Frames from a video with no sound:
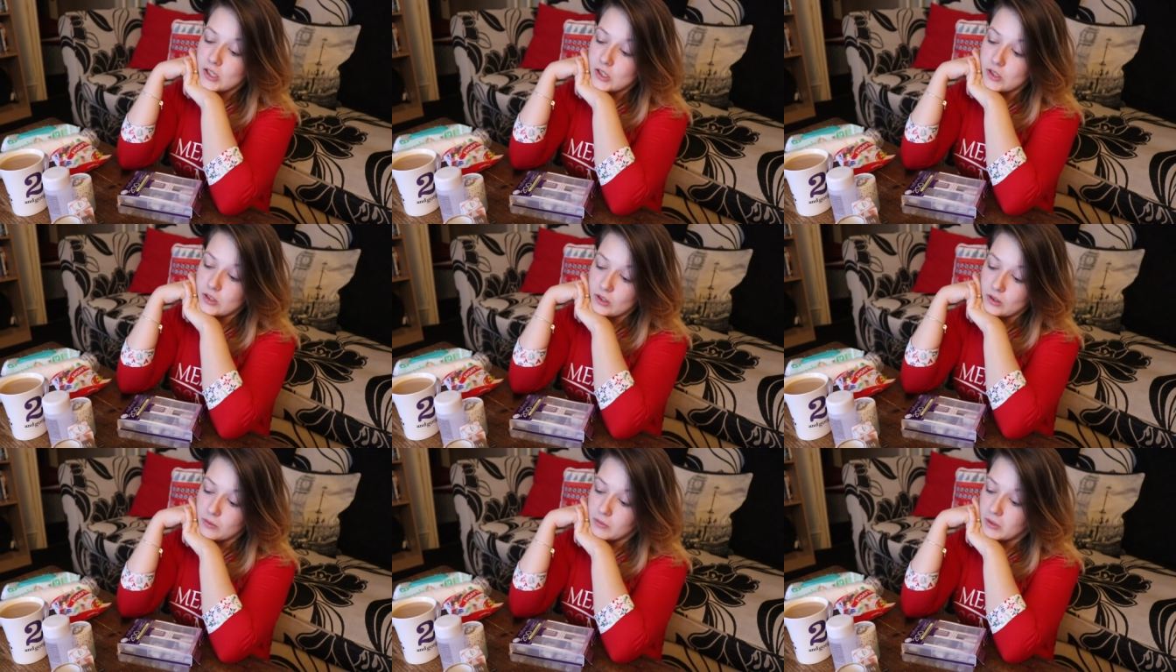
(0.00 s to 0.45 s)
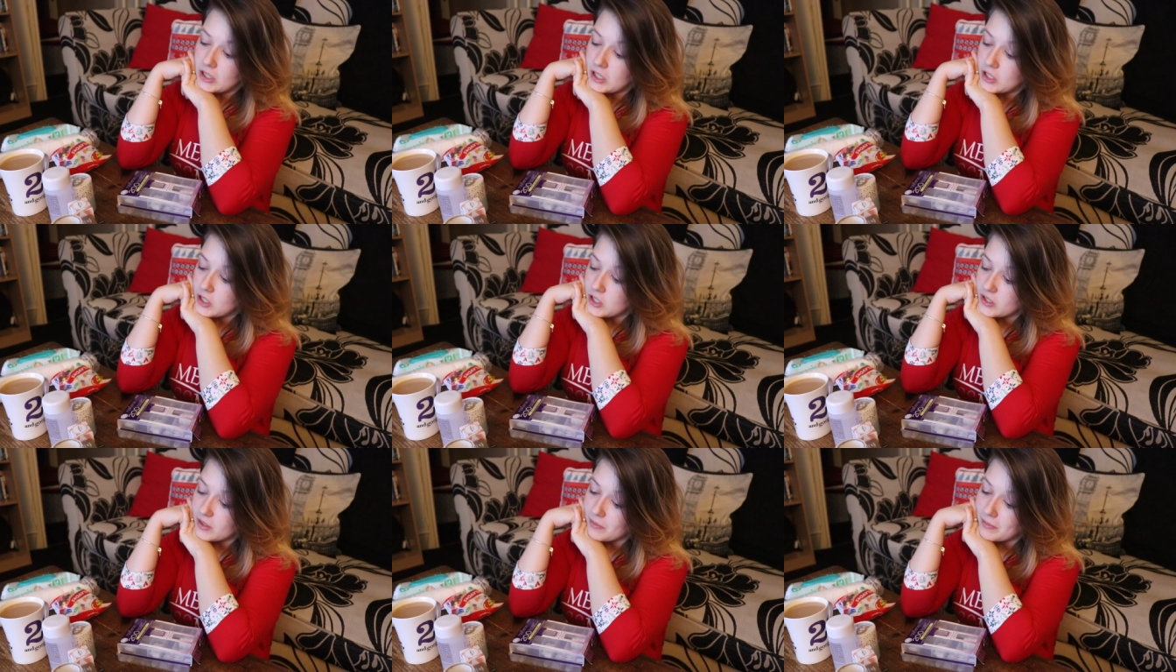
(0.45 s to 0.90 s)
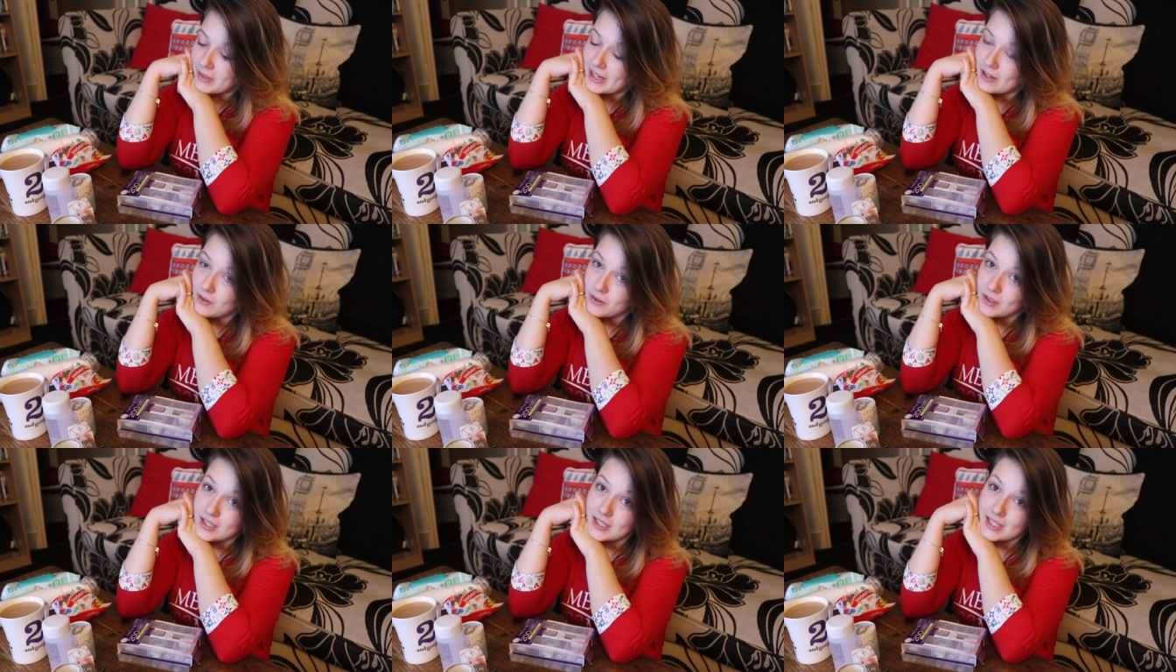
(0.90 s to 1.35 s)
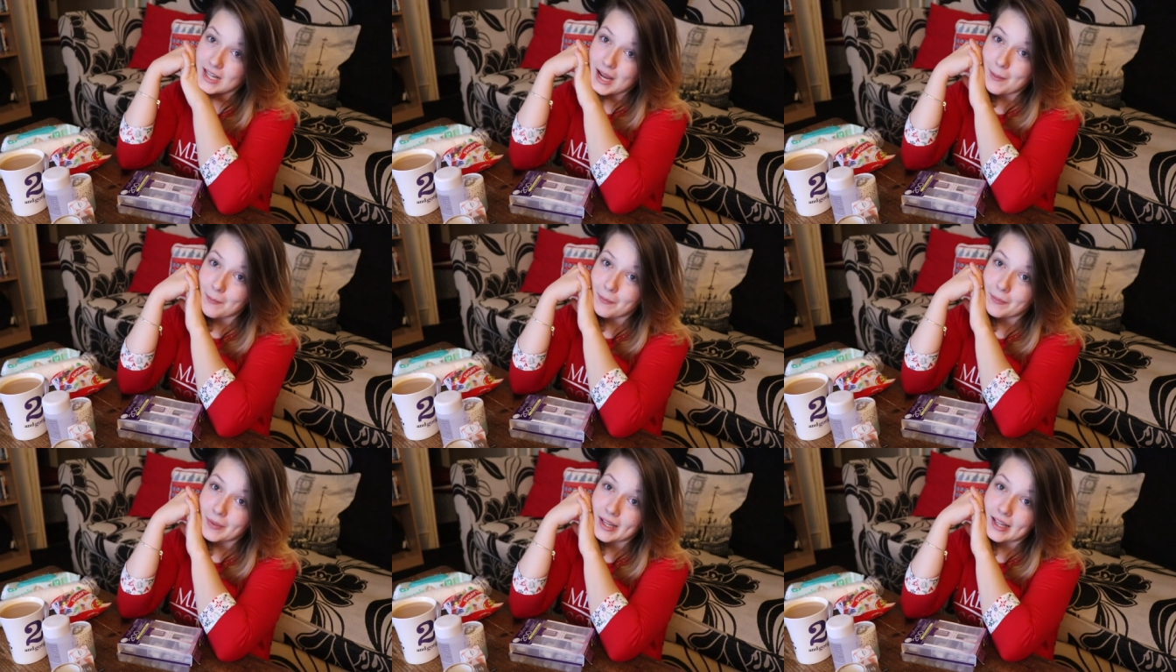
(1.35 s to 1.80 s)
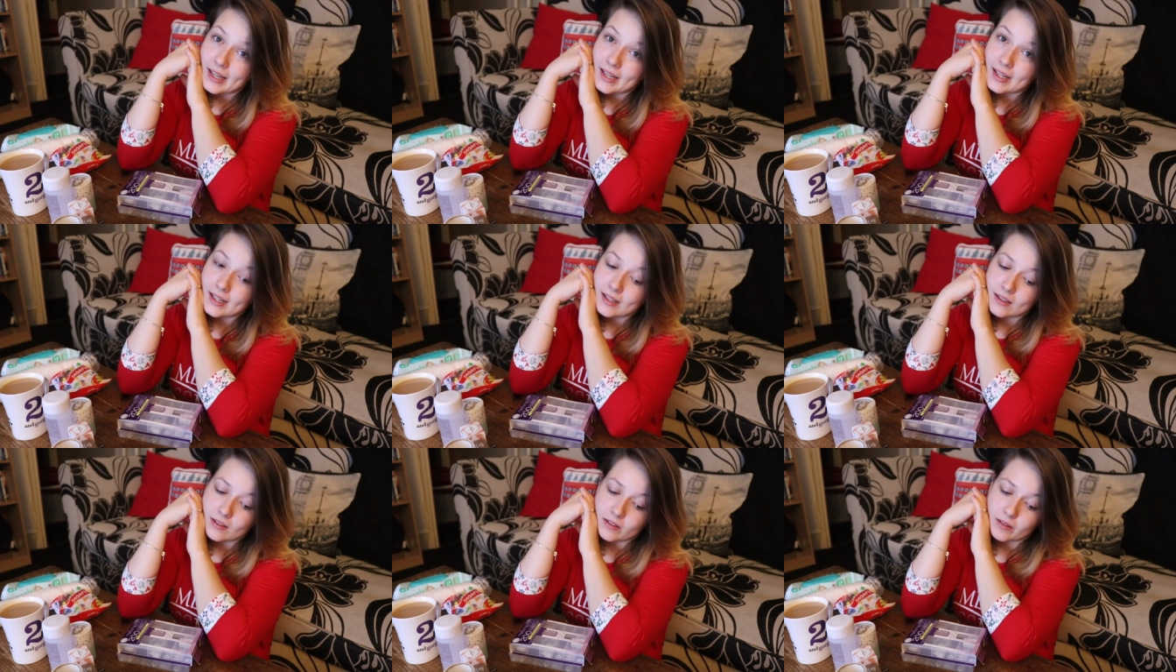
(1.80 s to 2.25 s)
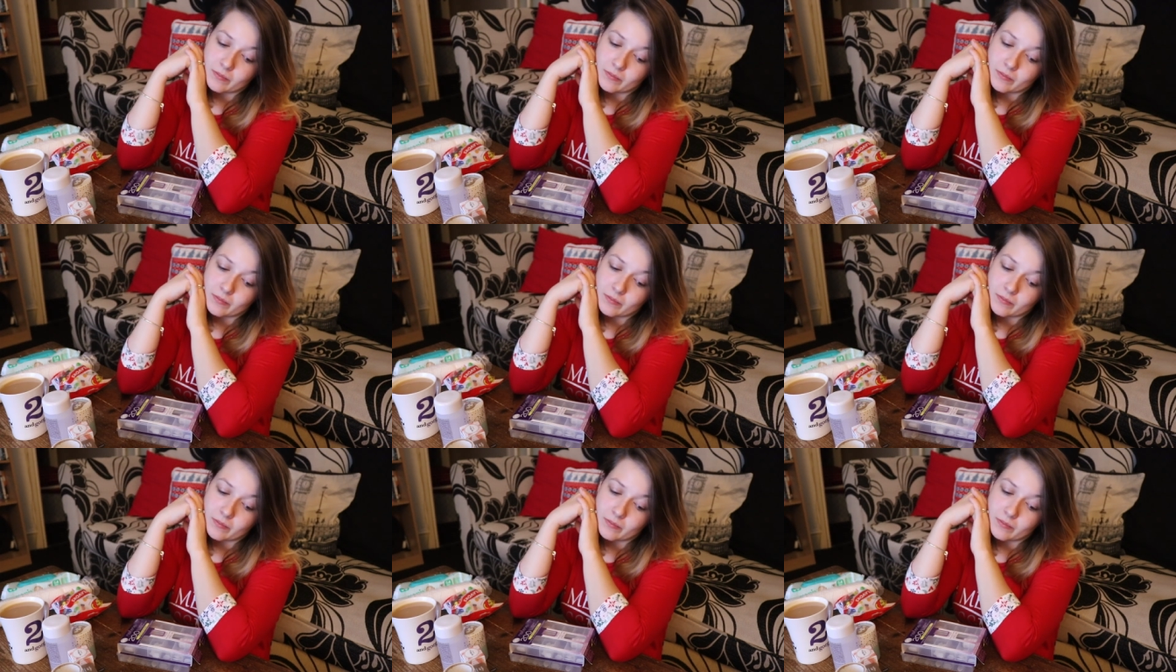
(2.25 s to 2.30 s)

So I'm going to do some nail stamping.